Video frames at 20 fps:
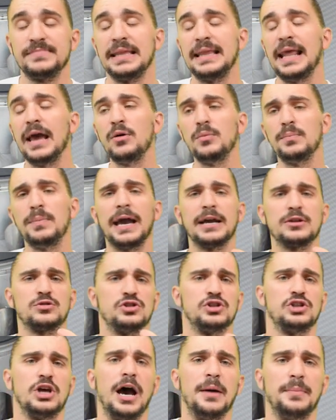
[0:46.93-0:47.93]
Now back to
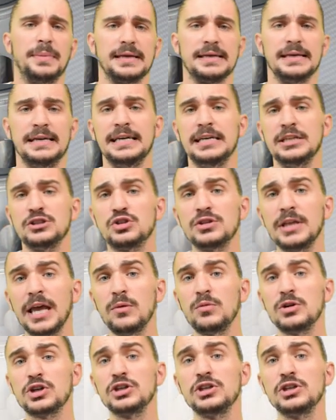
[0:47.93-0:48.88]
our topic. Today we're